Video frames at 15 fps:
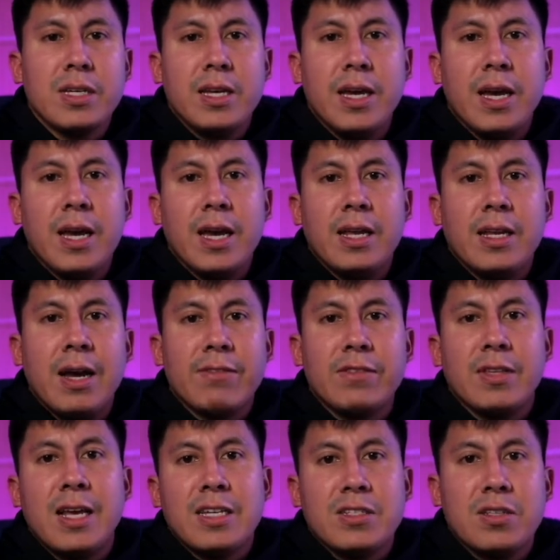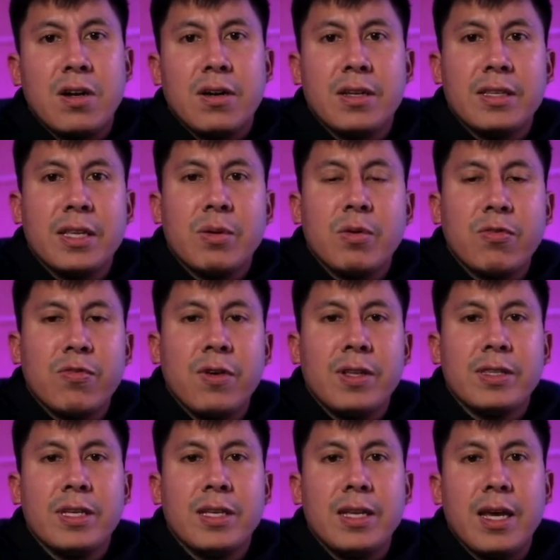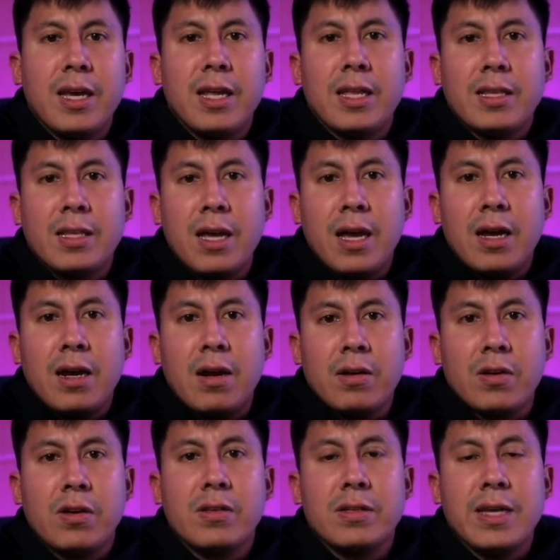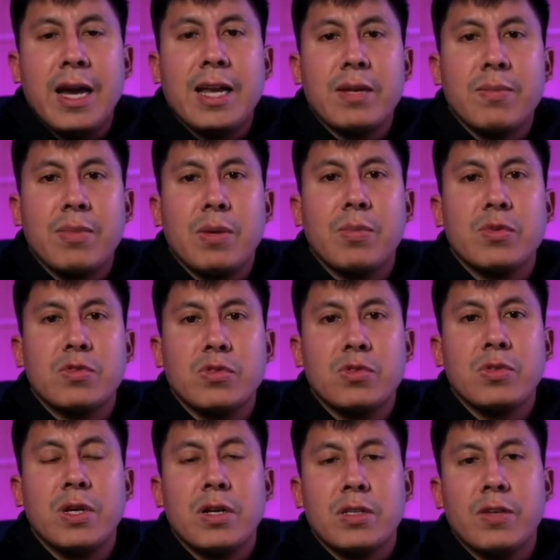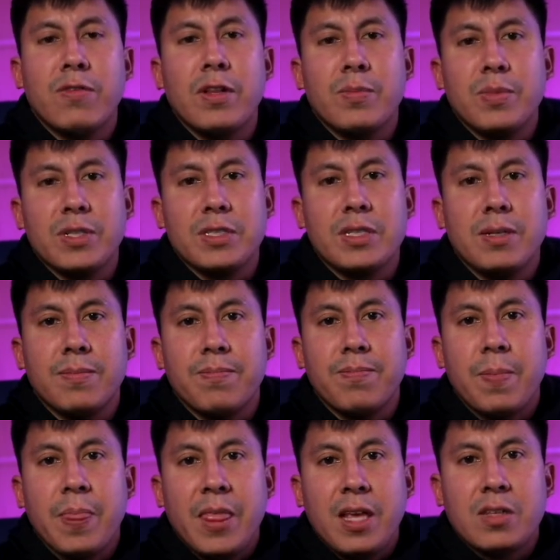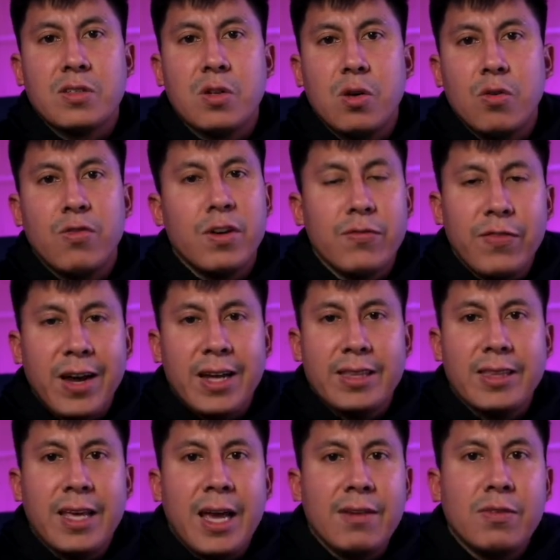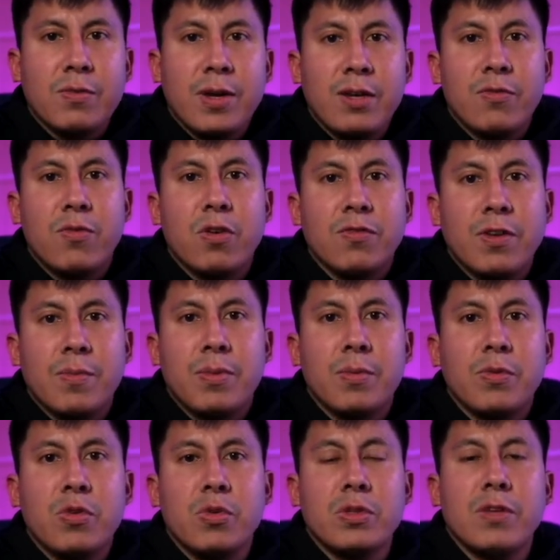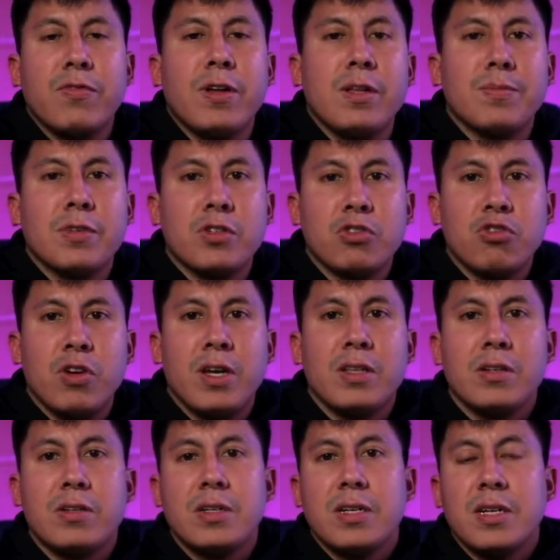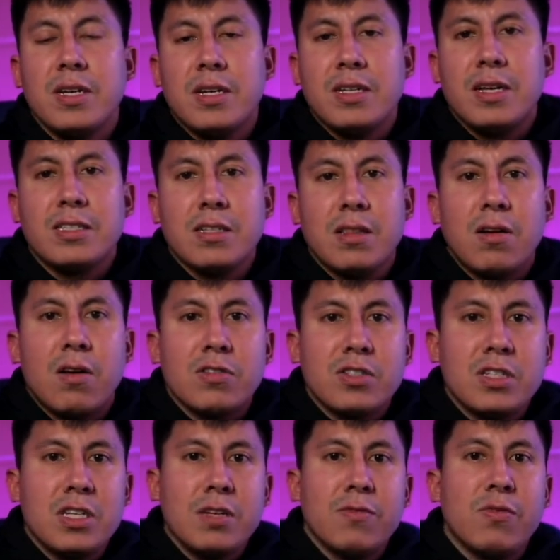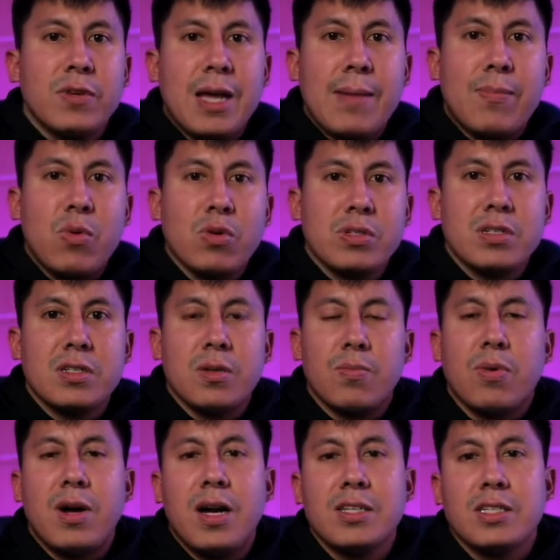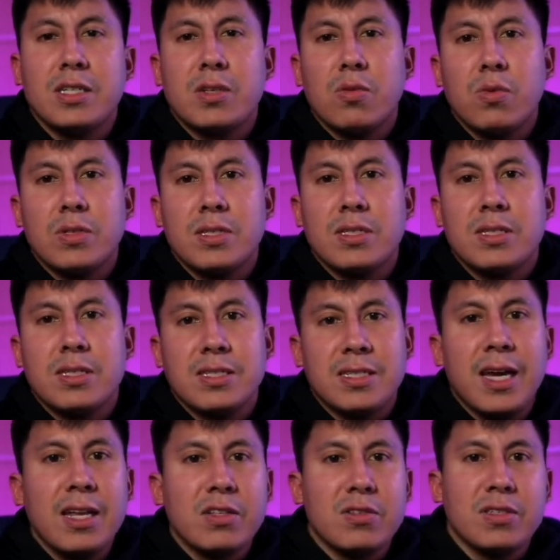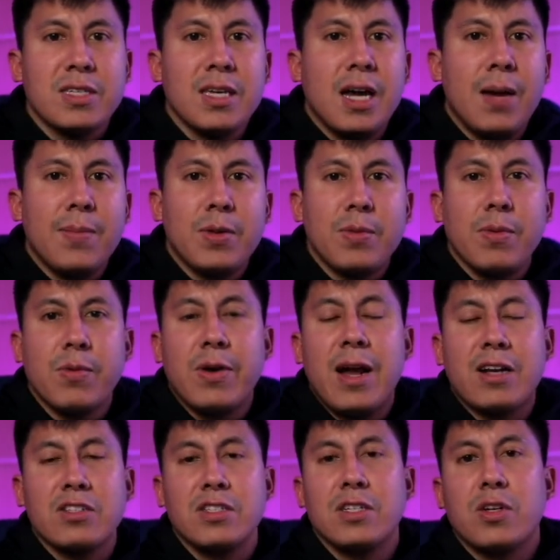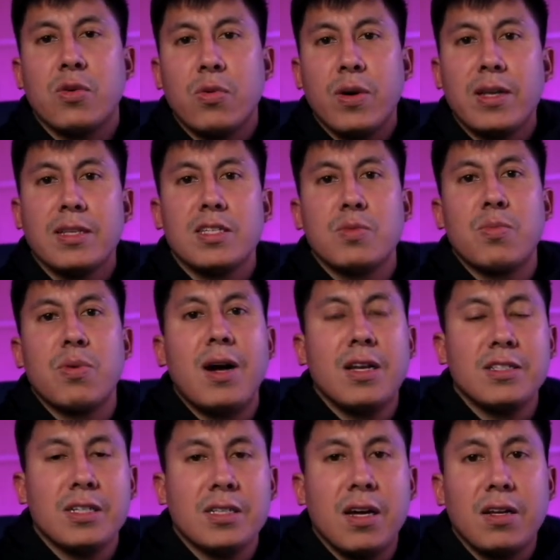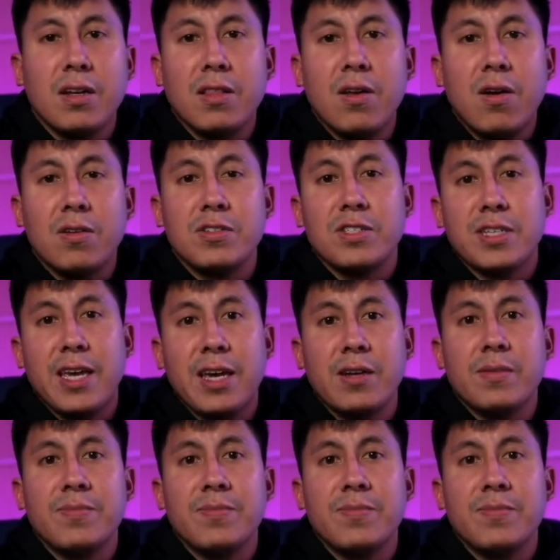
and after that started, they were funded and are currently adding people to their developing team. So fun fact, they have around forty-five people who developed their trailer. That's a large team for that portion of the project, which is exciting to see how many people are actually creating this project on a large scale.